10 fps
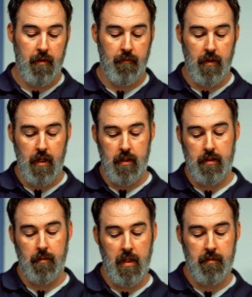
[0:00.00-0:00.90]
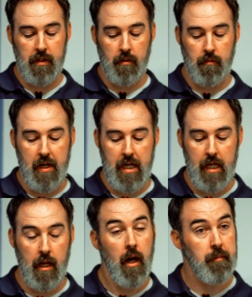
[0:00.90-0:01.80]
the foot, sometimes it'll
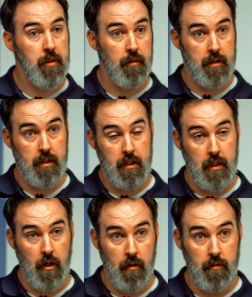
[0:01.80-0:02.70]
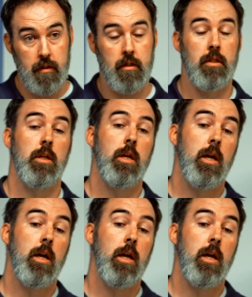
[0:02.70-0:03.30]
radiate up towards the toes,